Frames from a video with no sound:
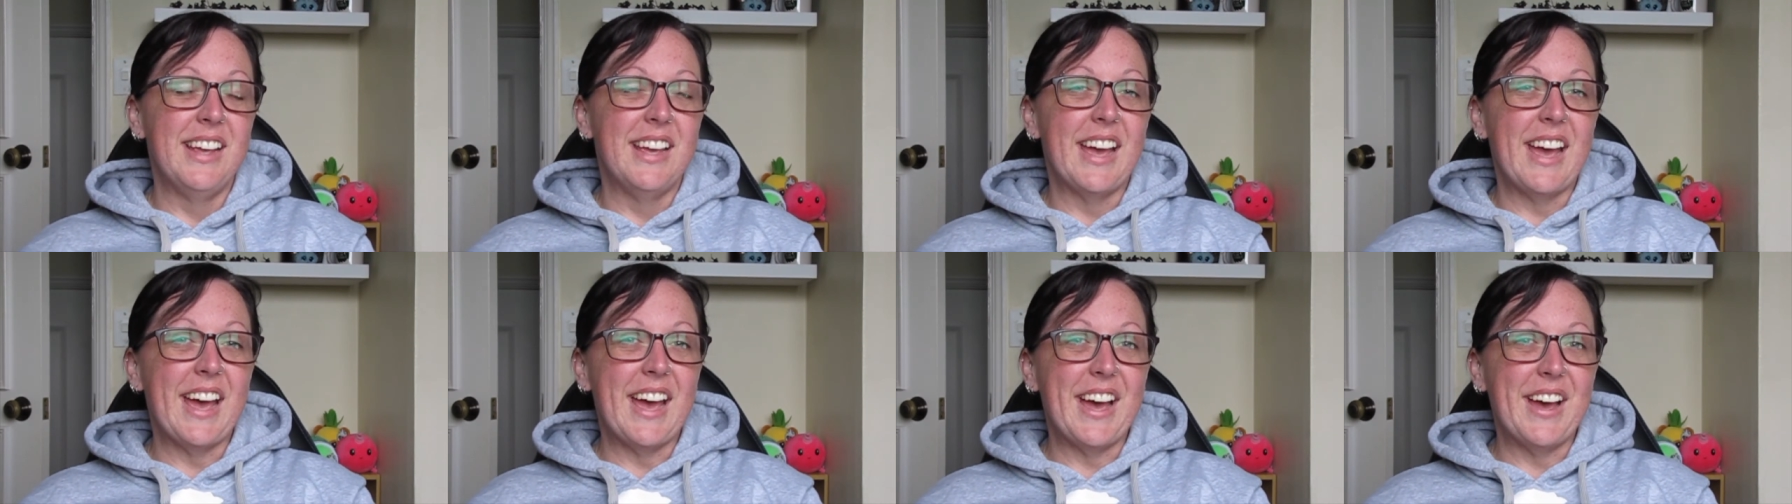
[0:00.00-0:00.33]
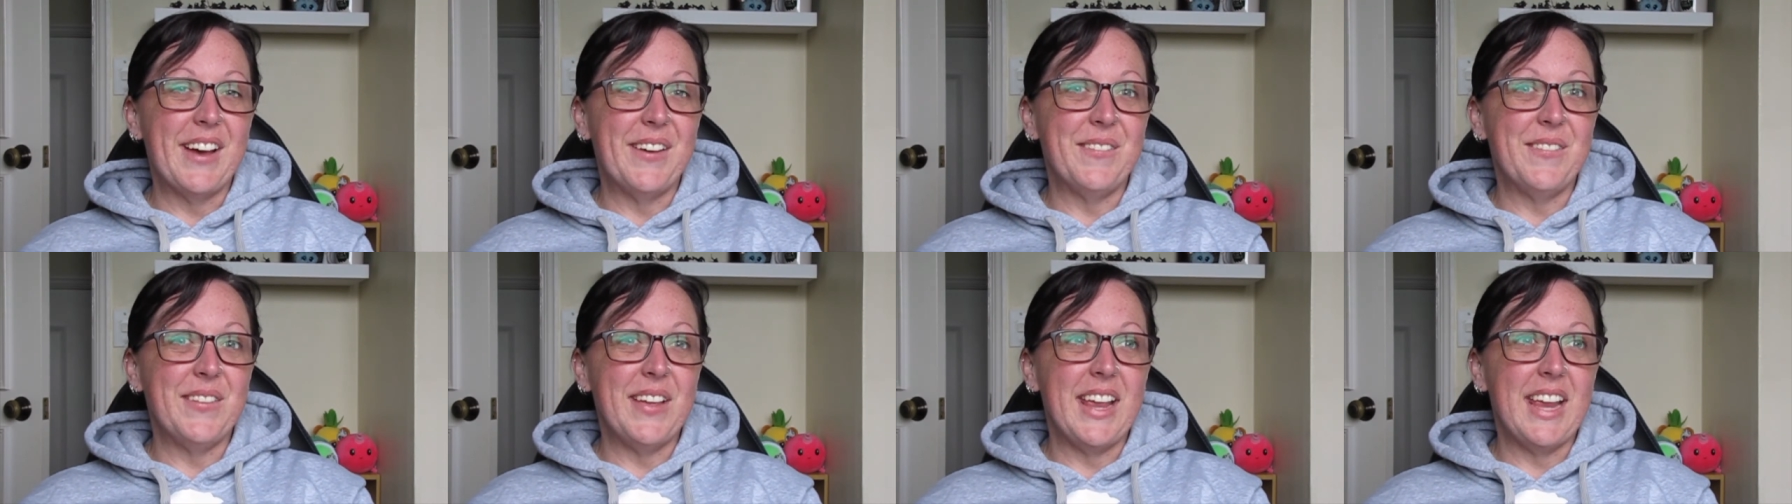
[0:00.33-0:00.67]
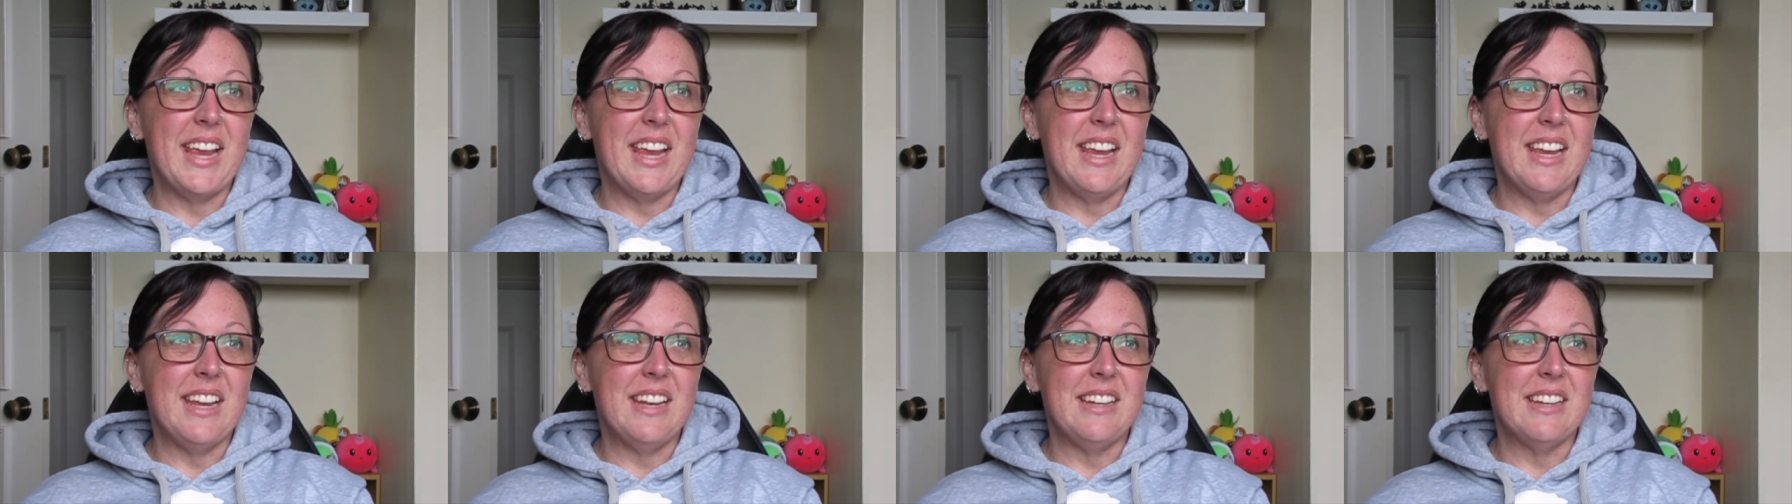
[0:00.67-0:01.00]
um,
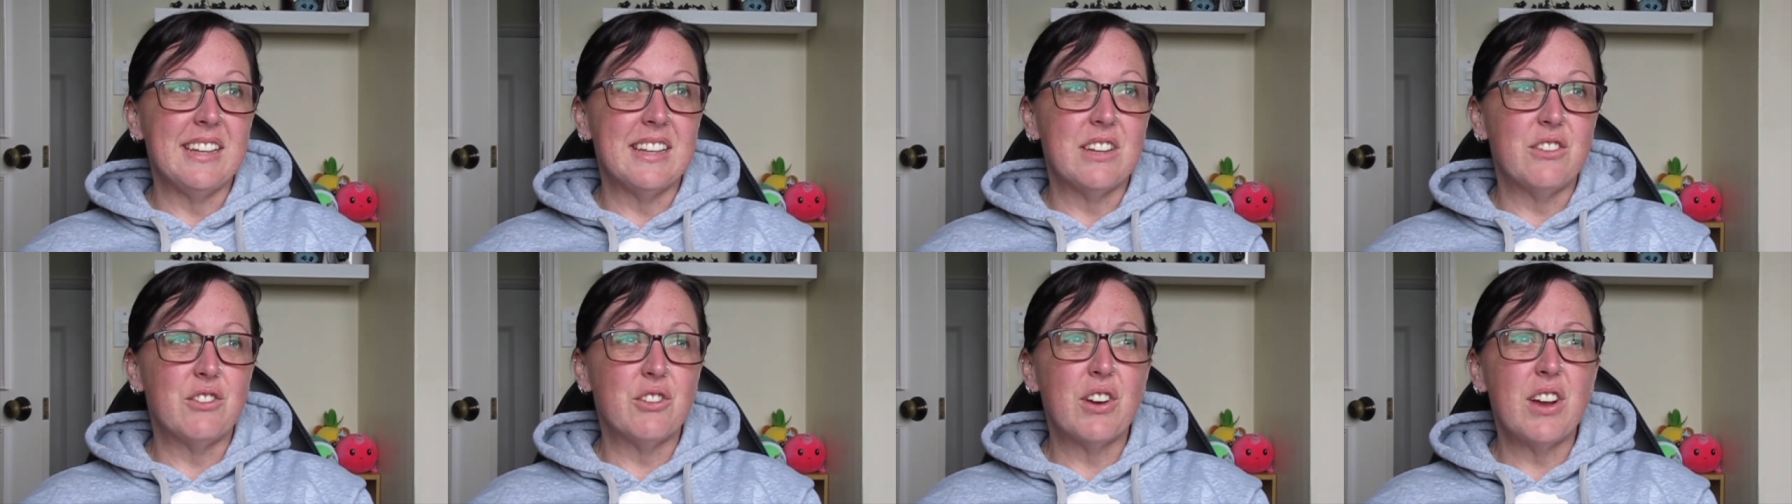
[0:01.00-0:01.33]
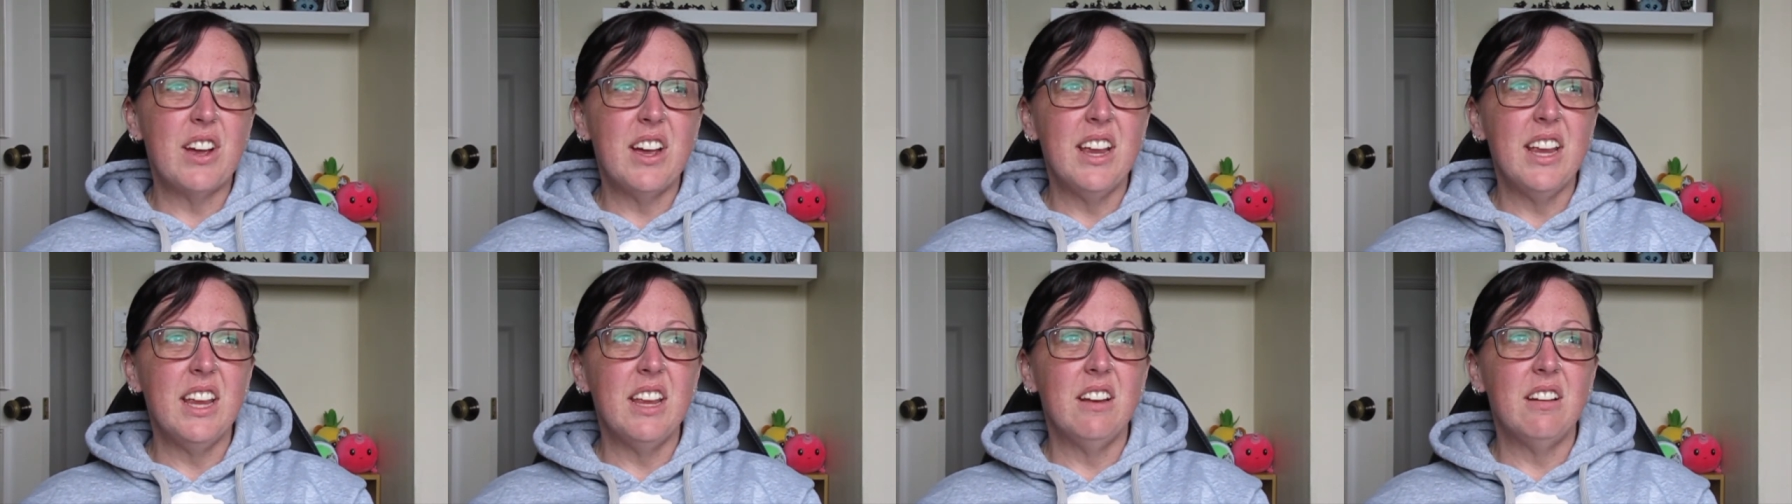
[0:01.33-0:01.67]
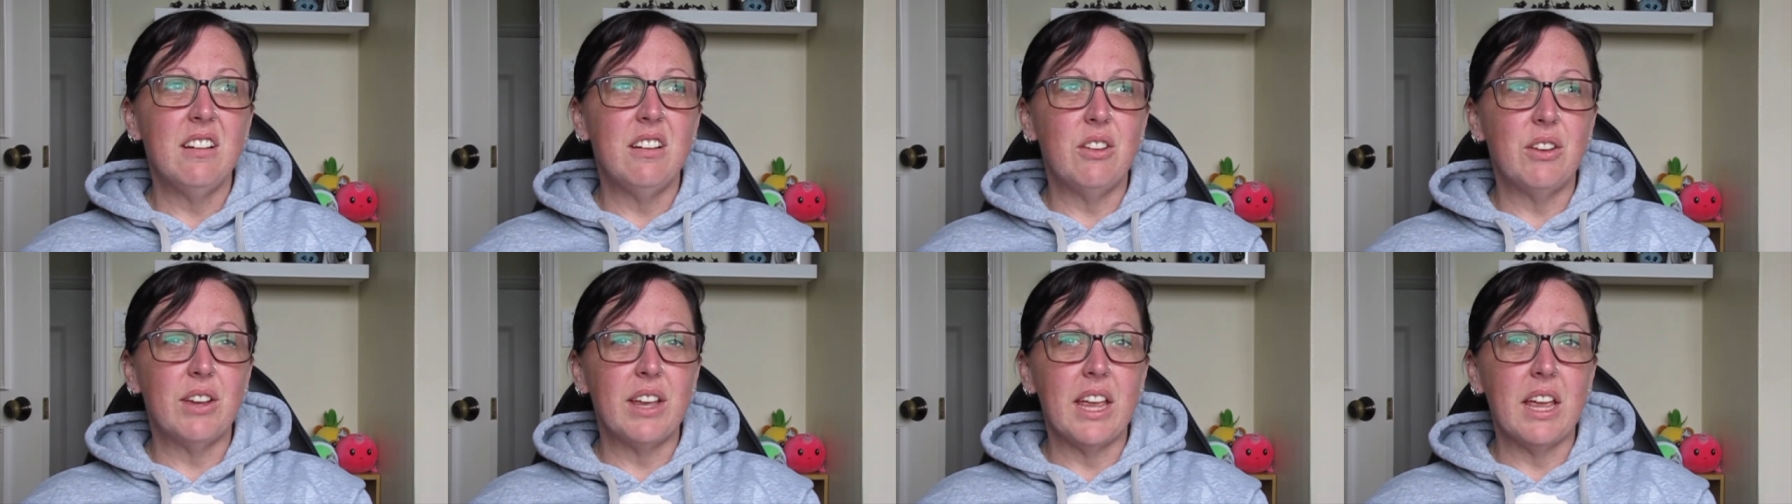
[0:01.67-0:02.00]
and try
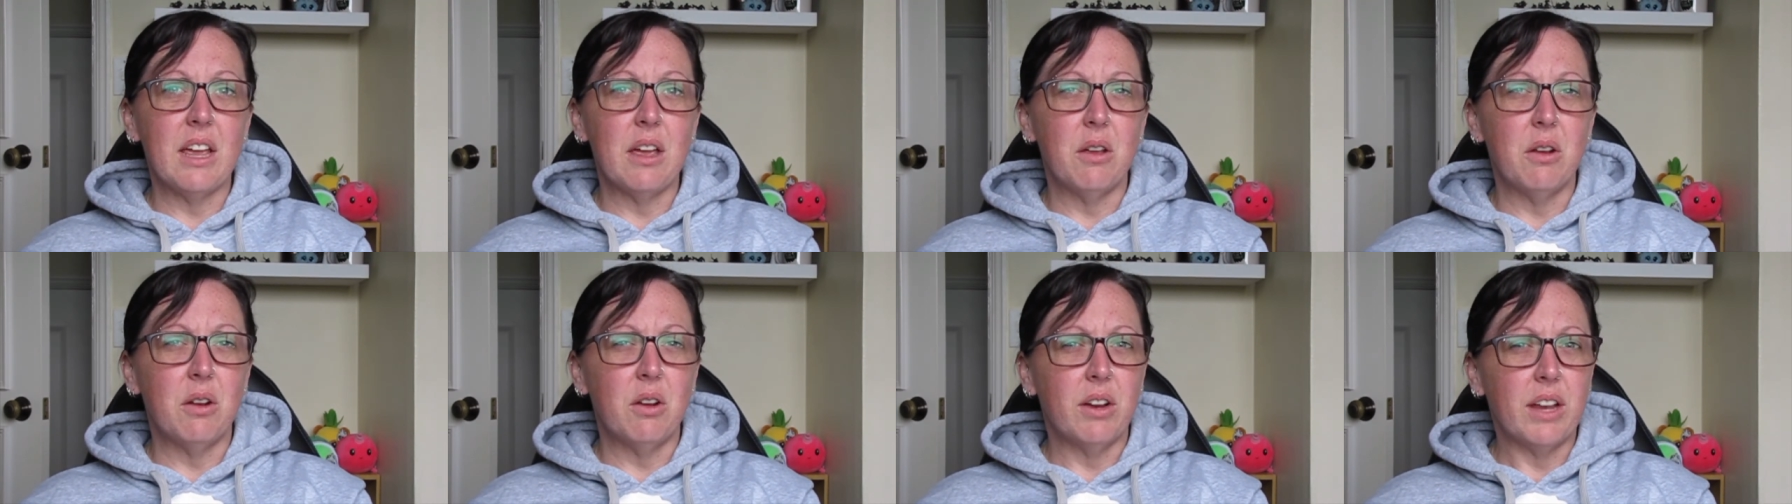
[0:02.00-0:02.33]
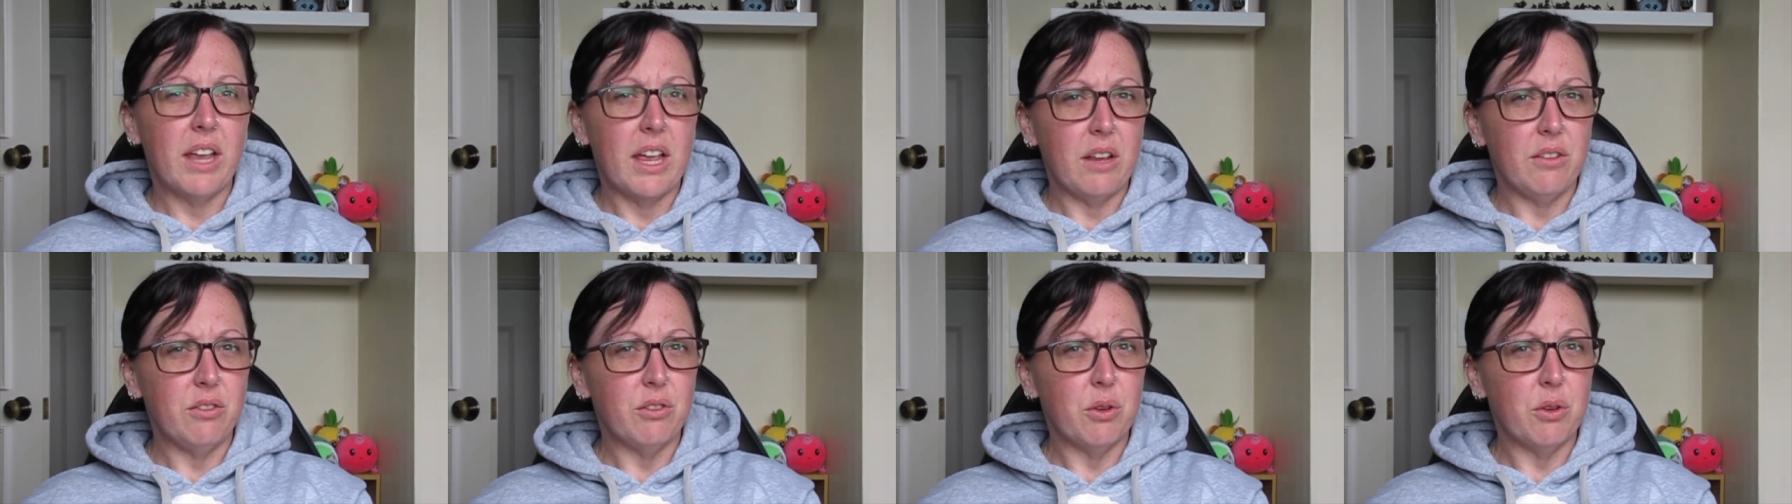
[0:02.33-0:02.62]
and look at okay,